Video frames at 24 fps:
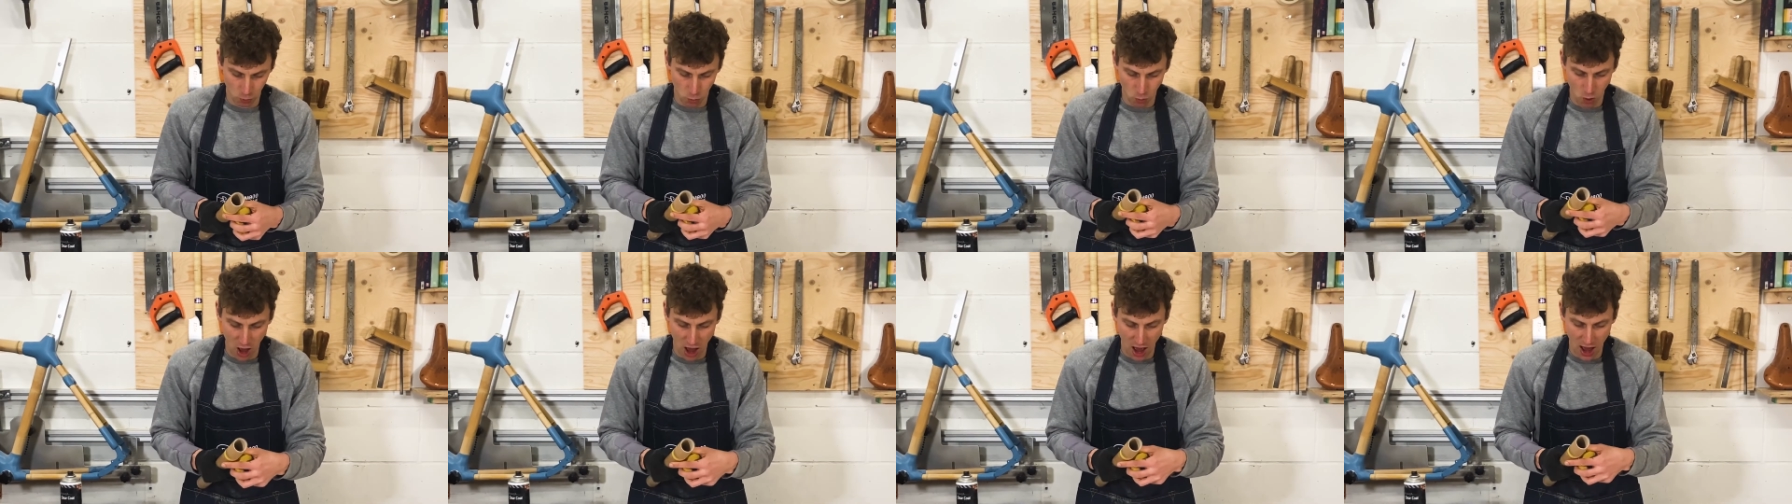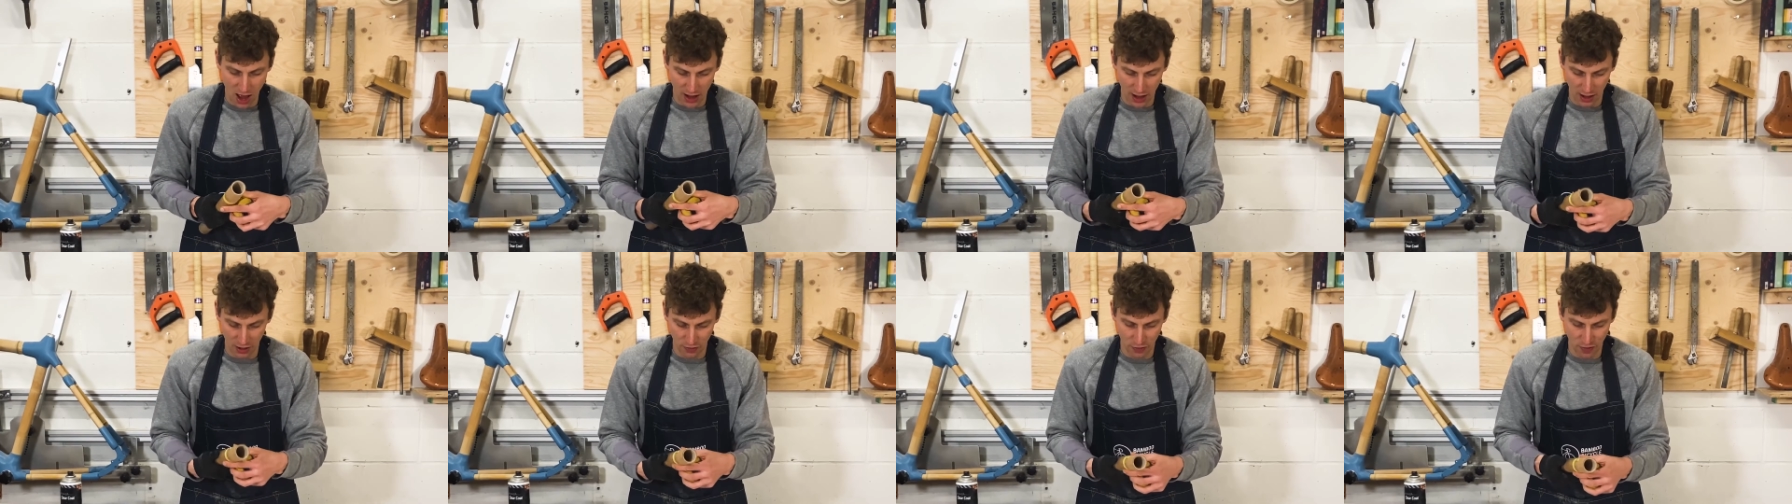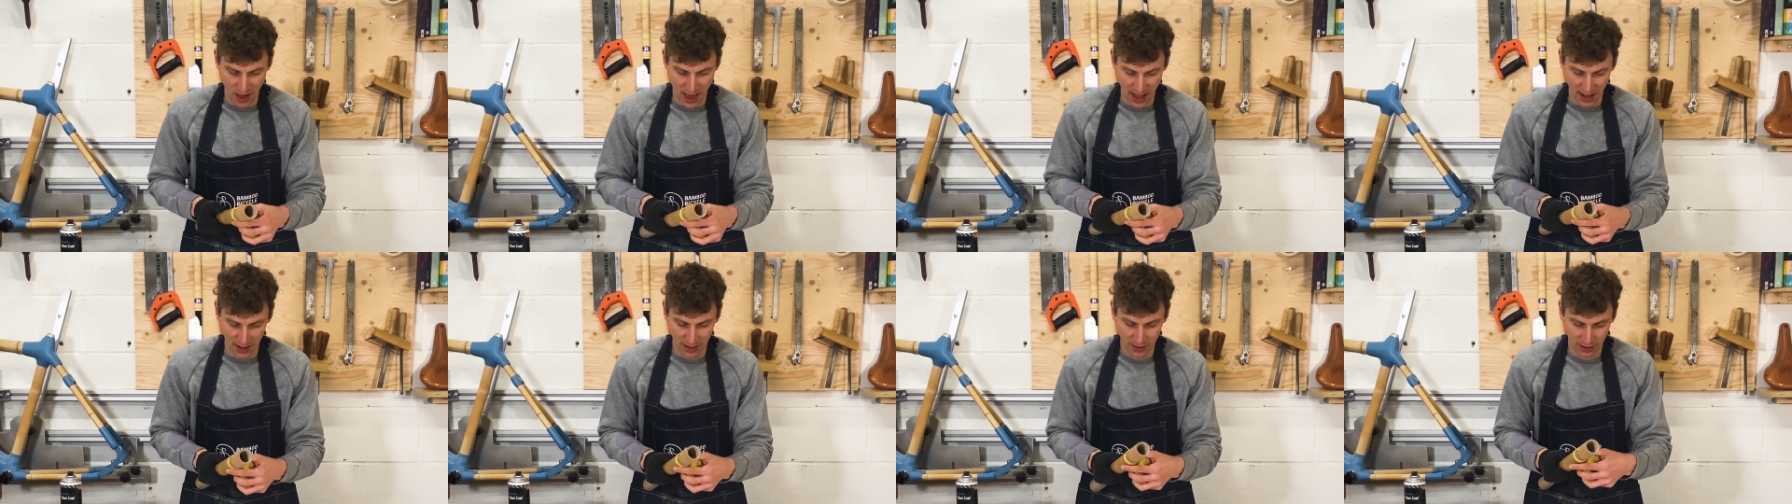a
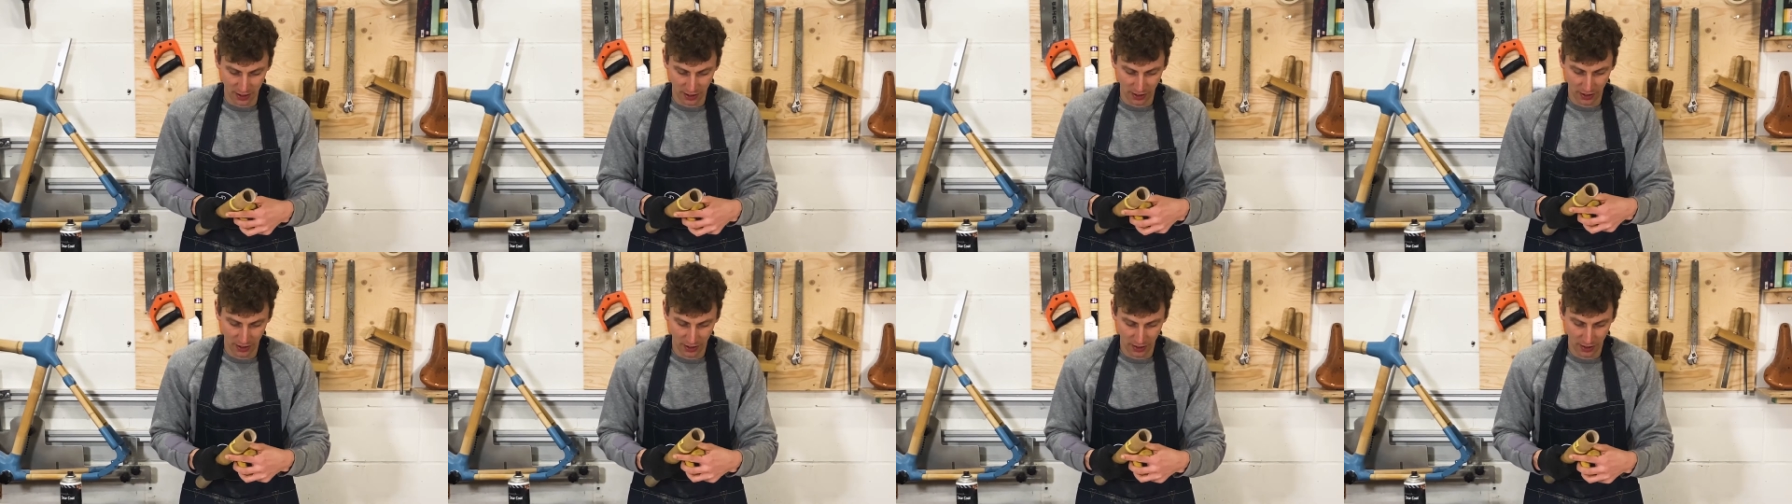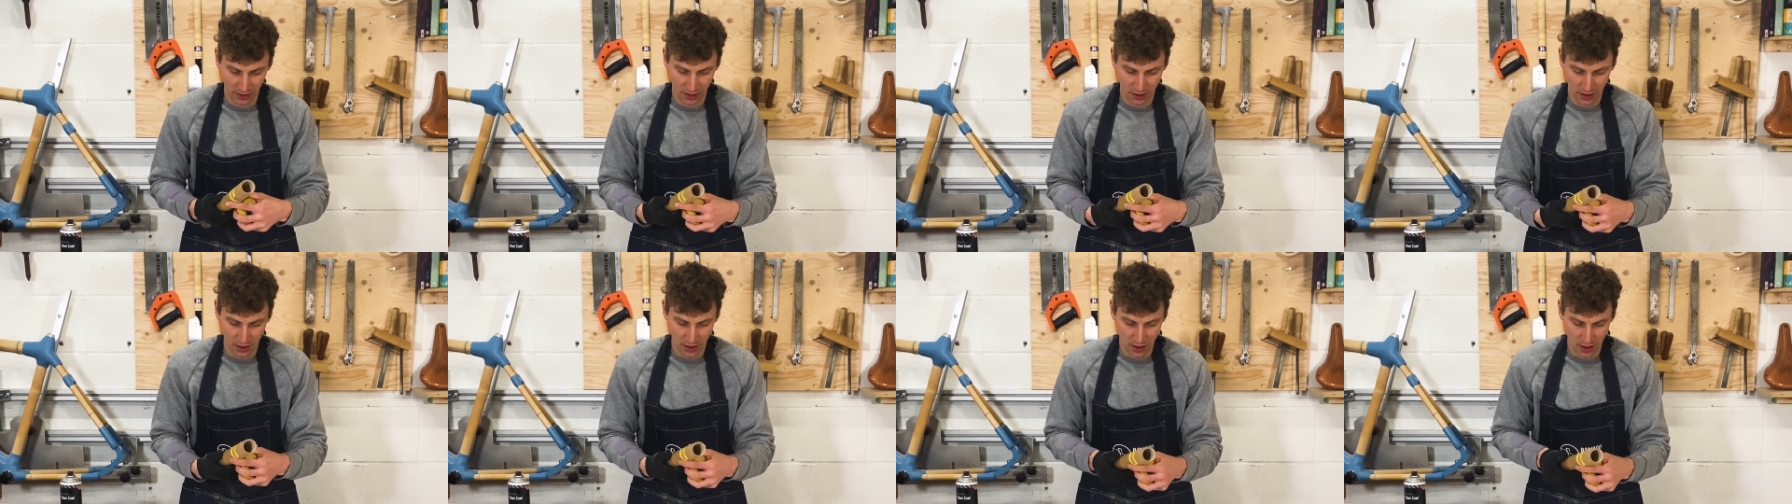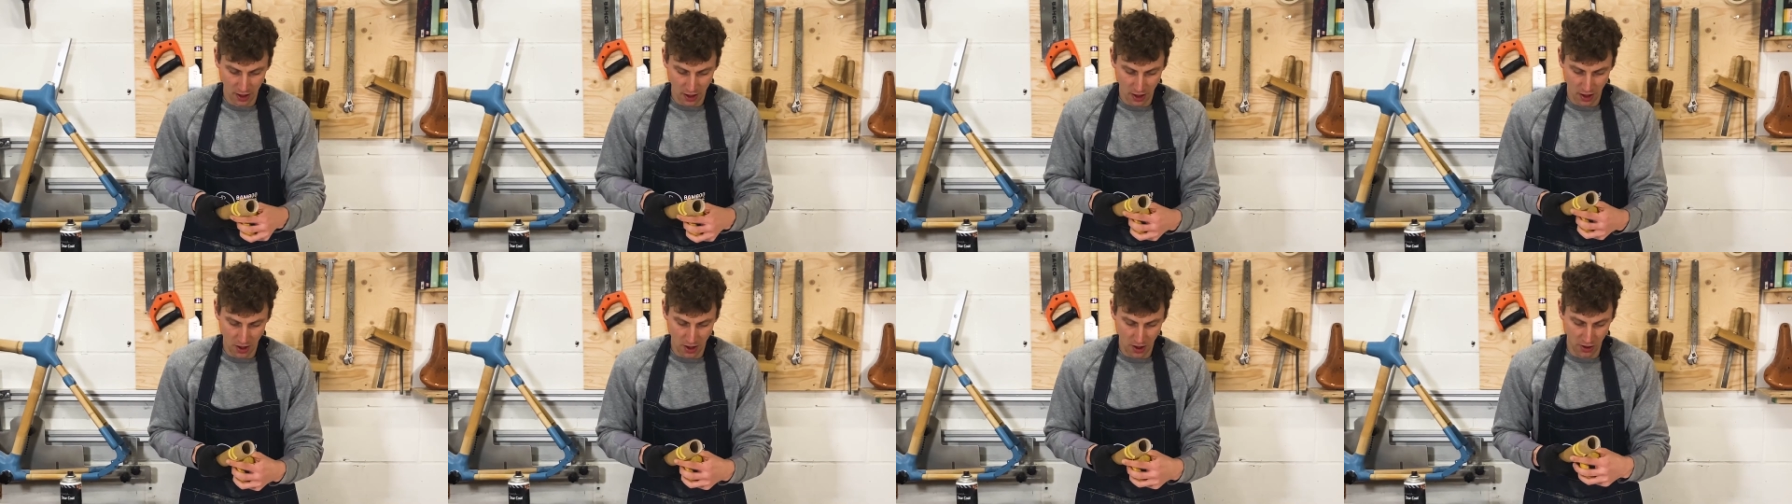swirl effect
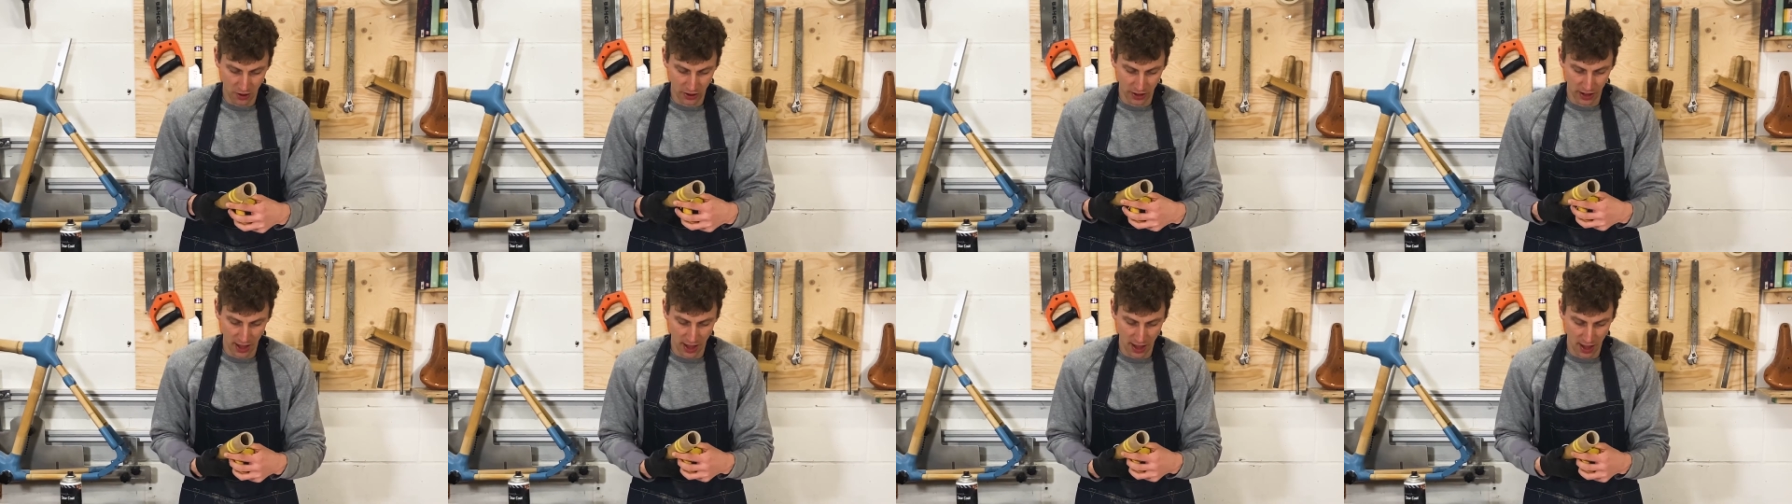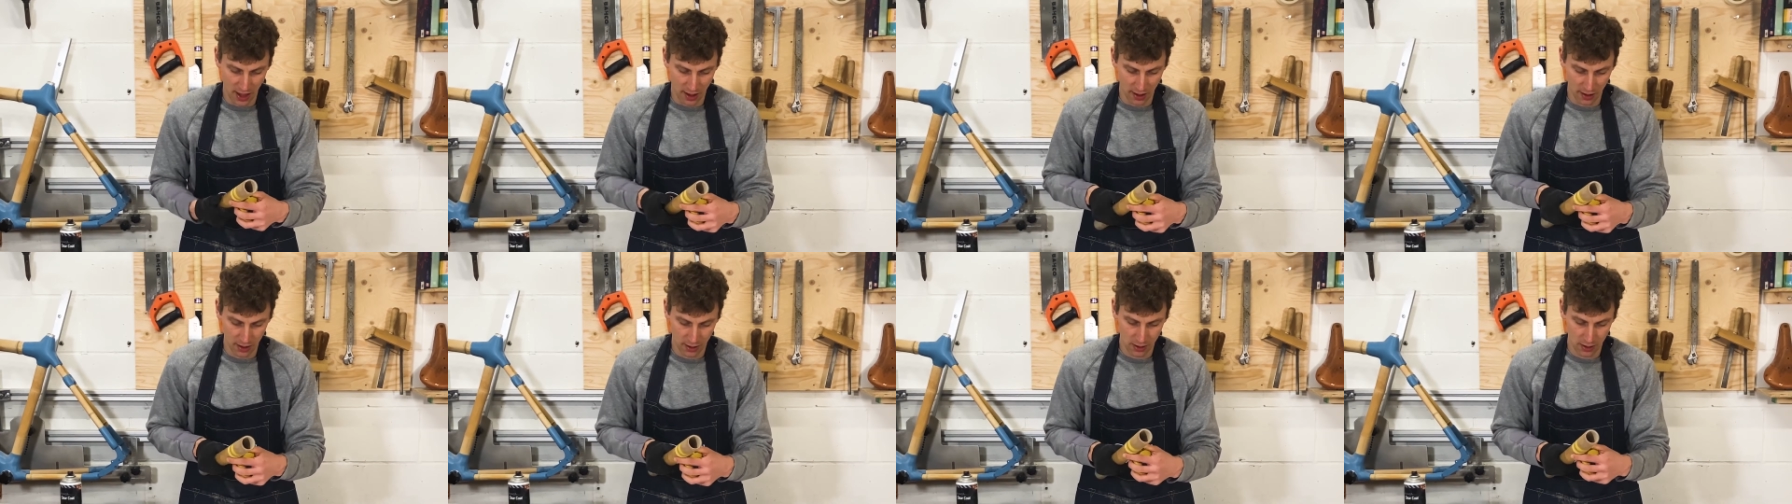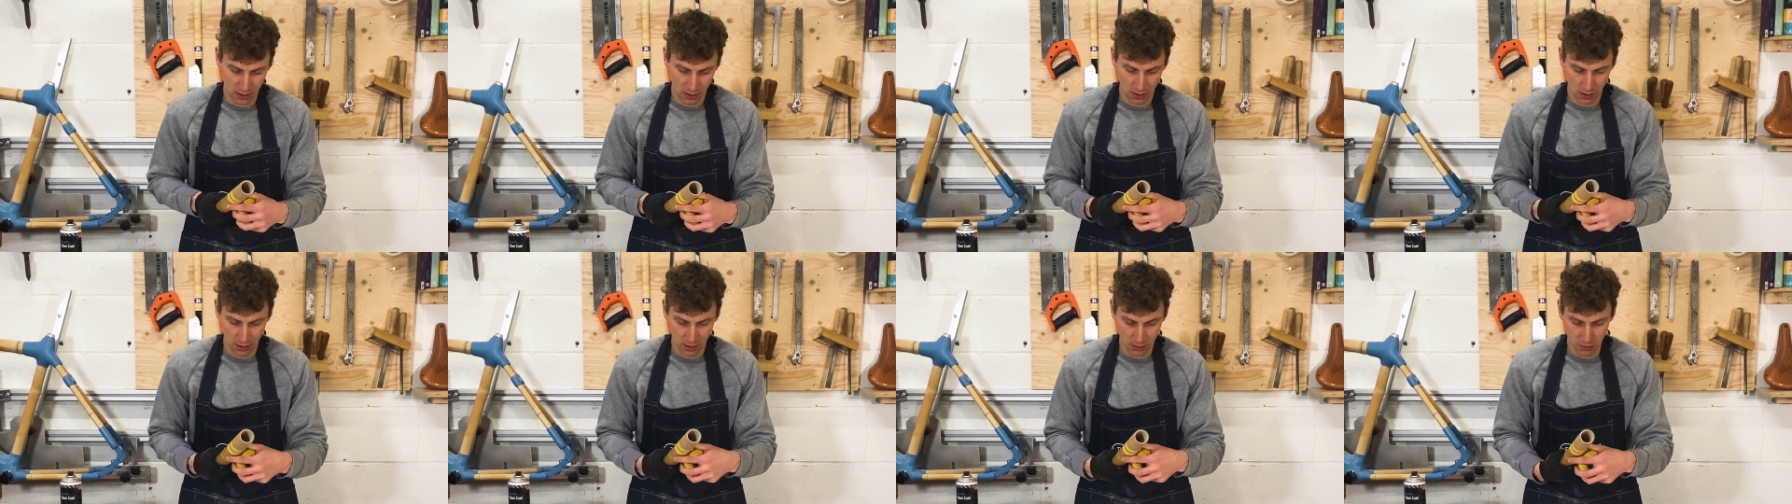on
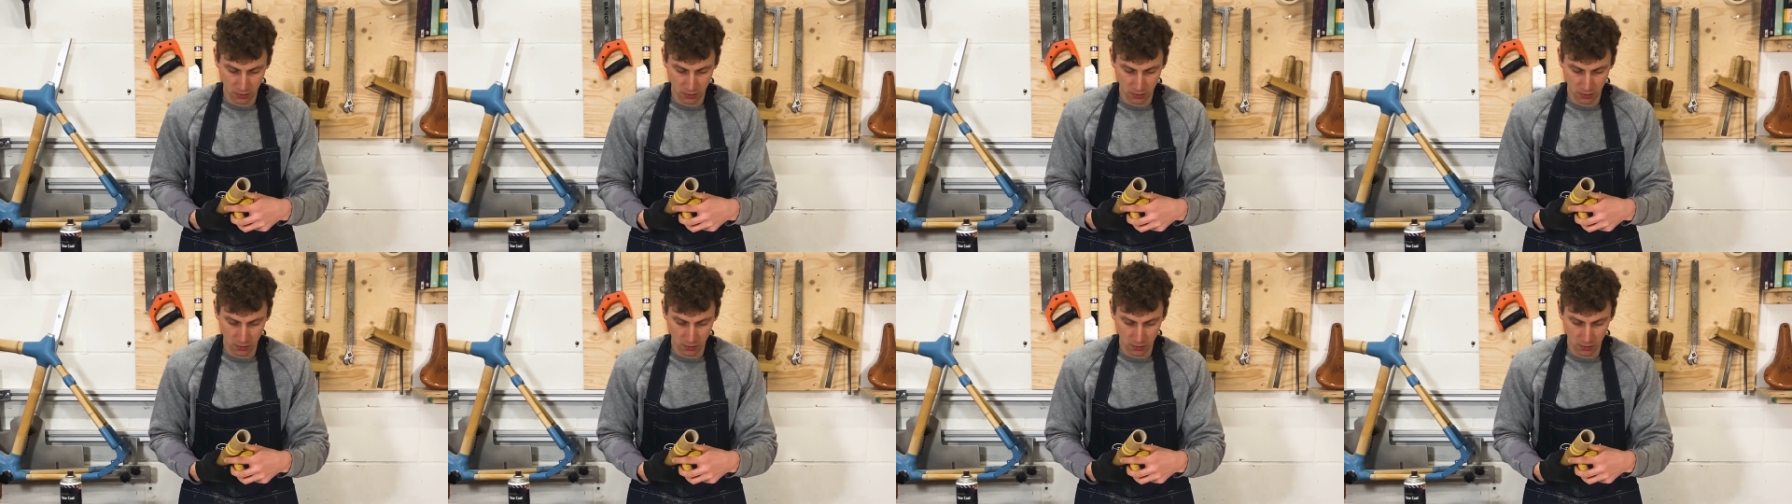here.